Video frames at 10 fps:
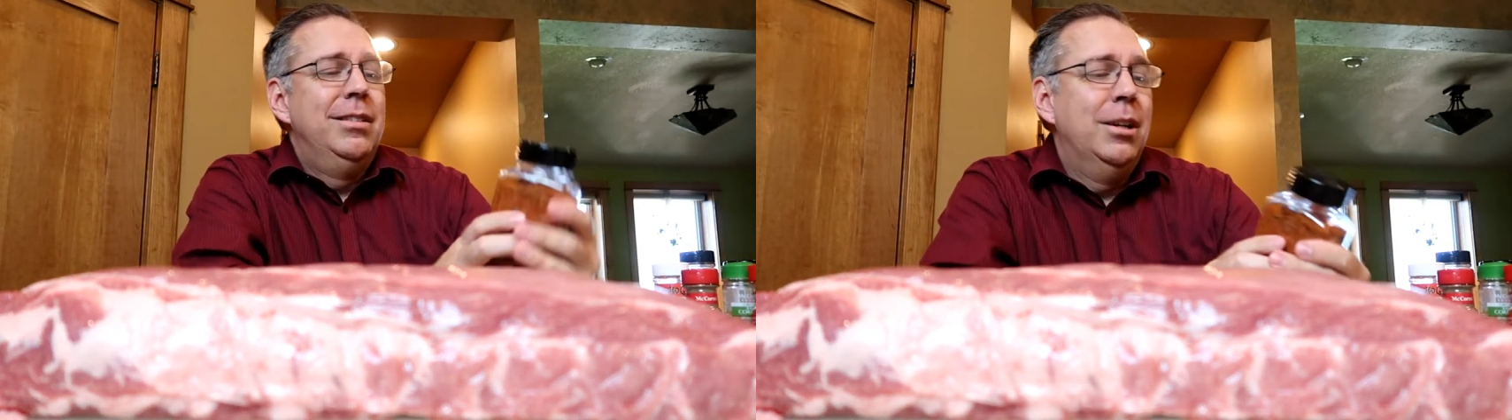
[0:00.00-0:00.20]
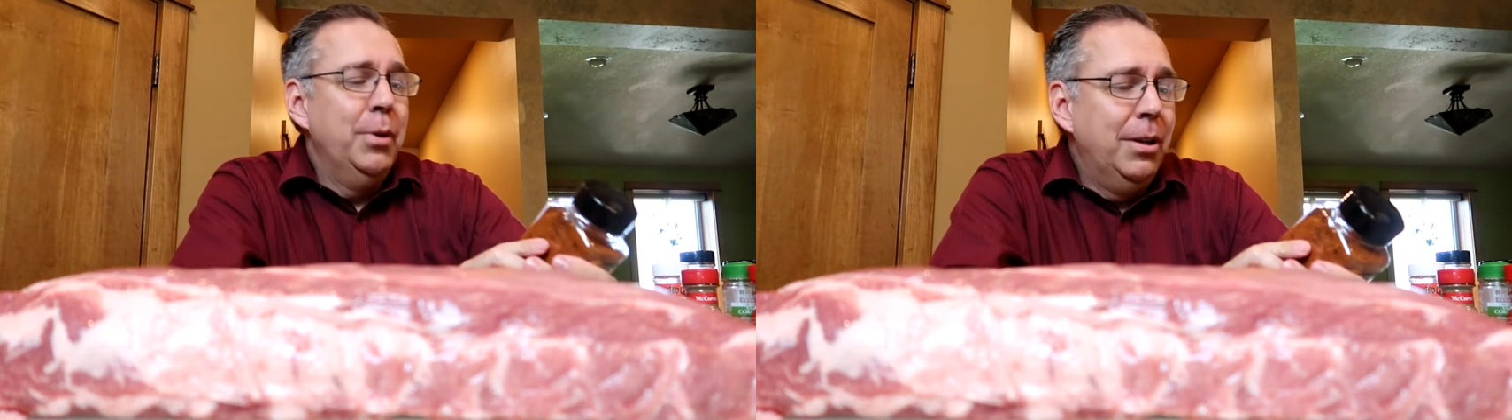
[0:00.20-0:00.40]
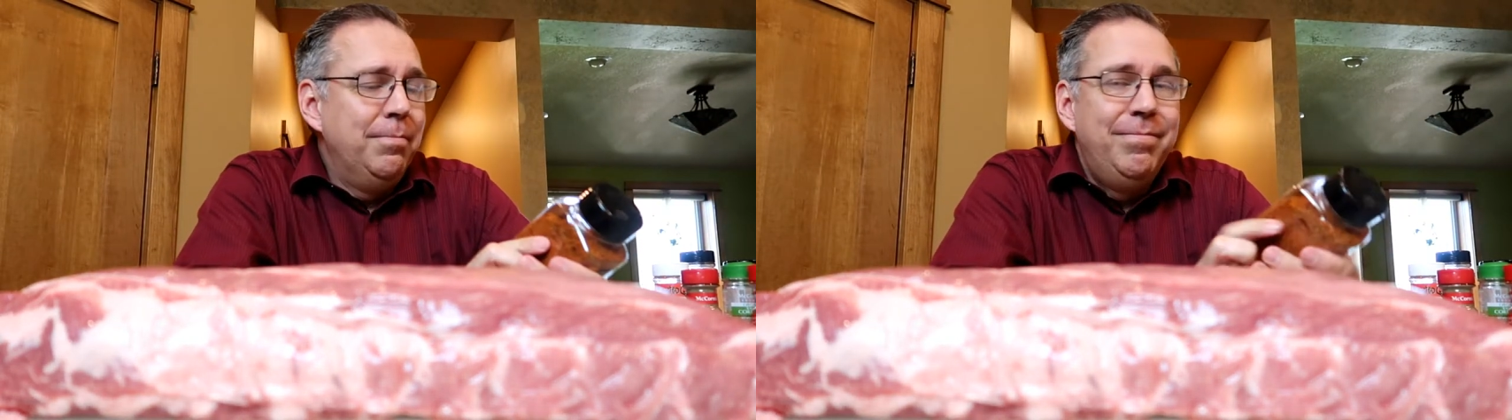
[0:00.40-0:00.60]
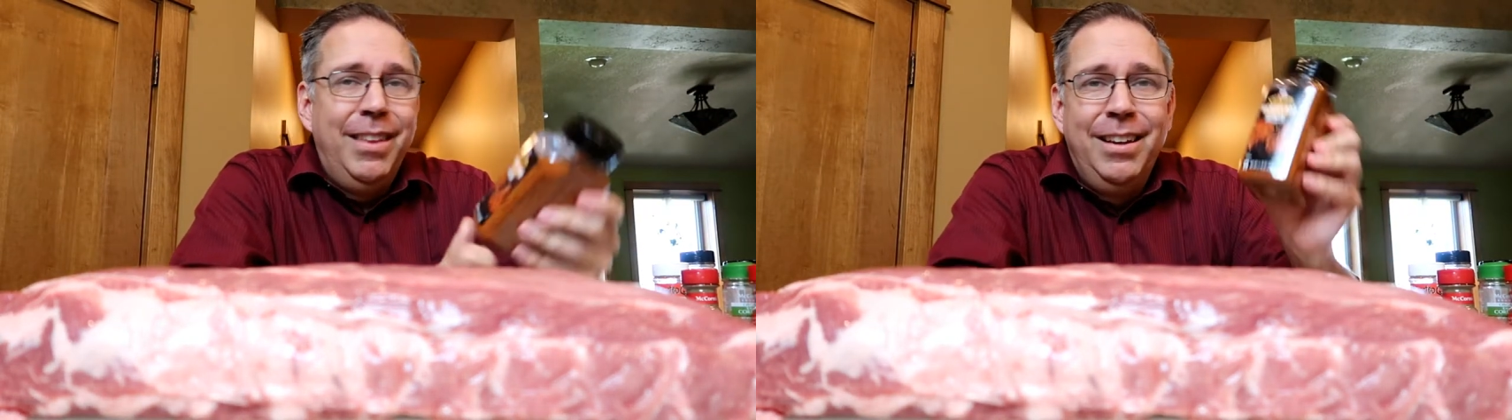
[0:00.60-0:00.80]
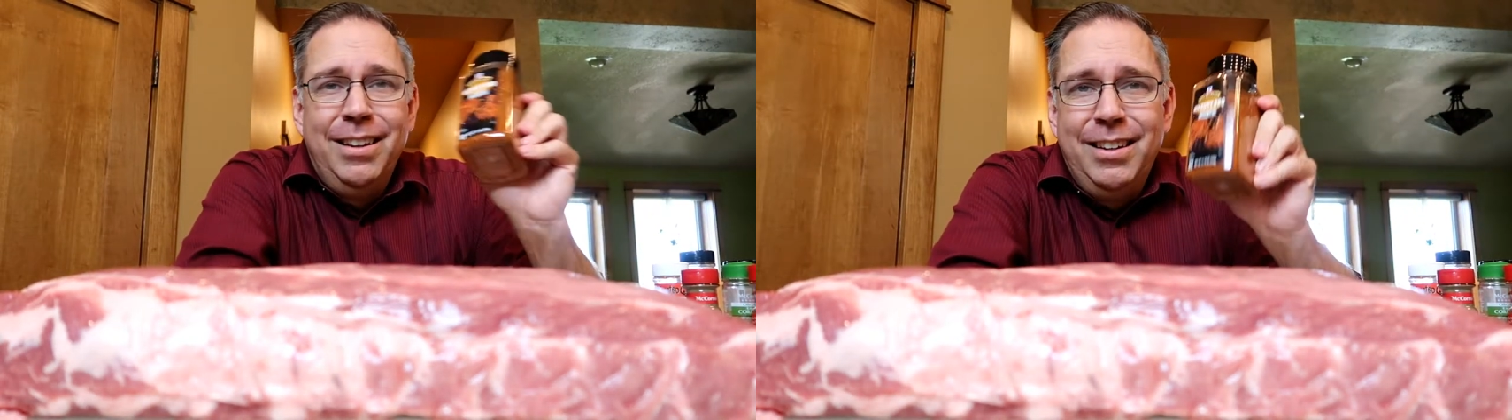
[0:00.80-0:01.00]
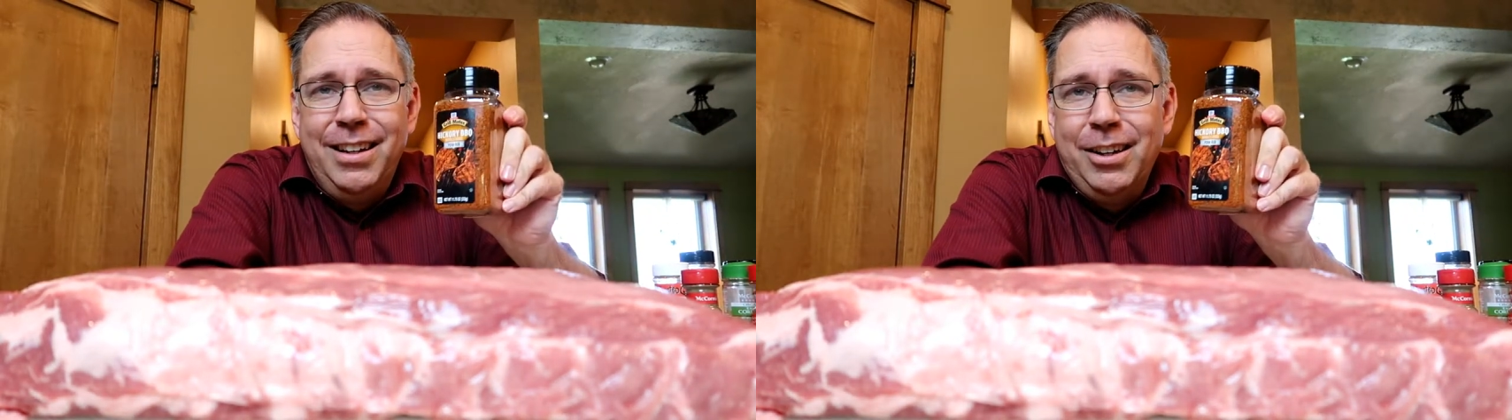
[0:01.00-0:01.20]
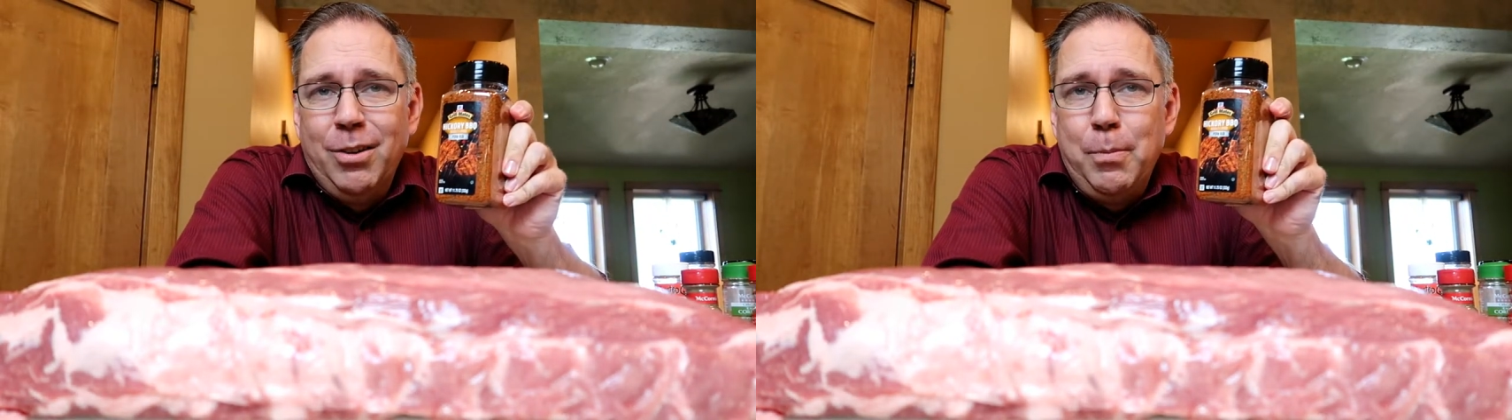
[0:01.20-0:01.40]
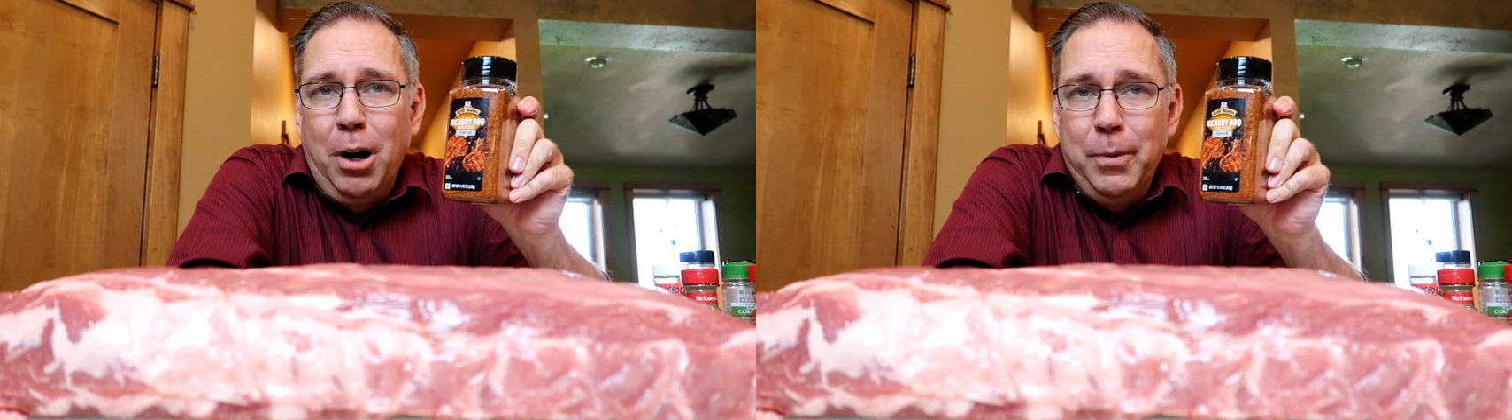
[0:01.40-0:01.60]
There we go.
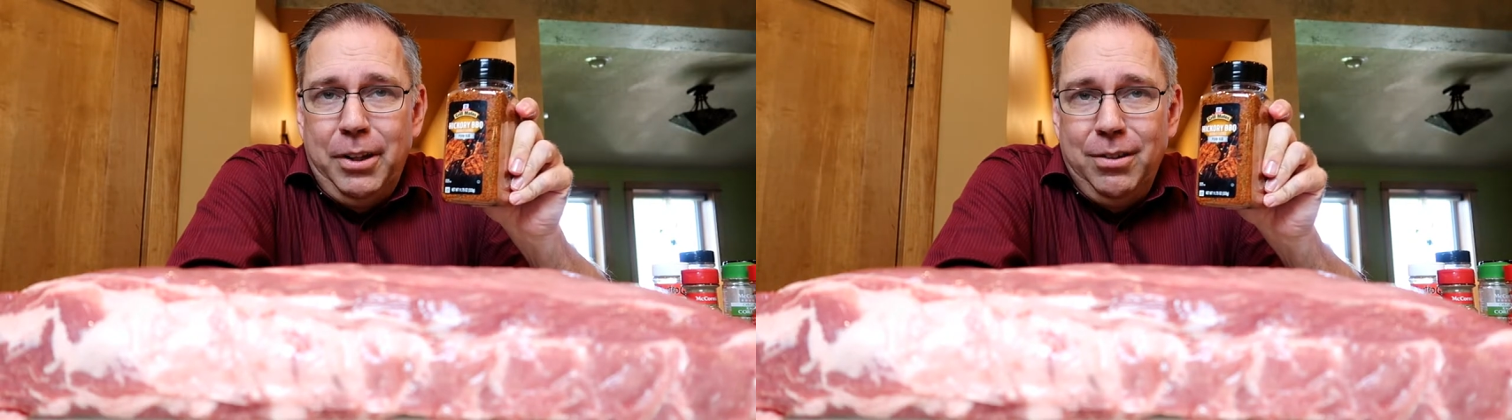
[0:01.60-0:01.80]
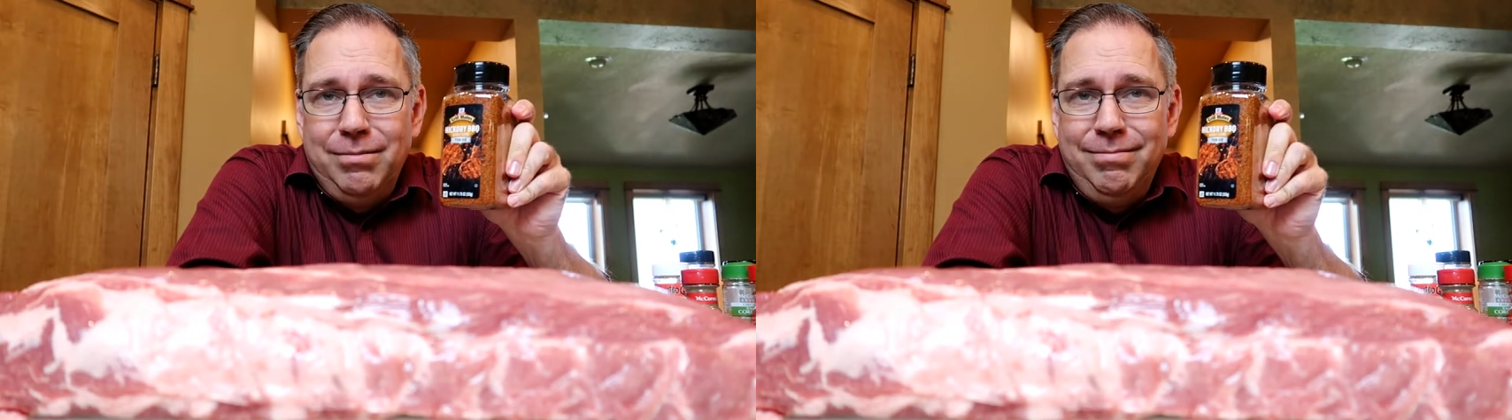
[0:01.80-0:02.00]
Hickory barbecue.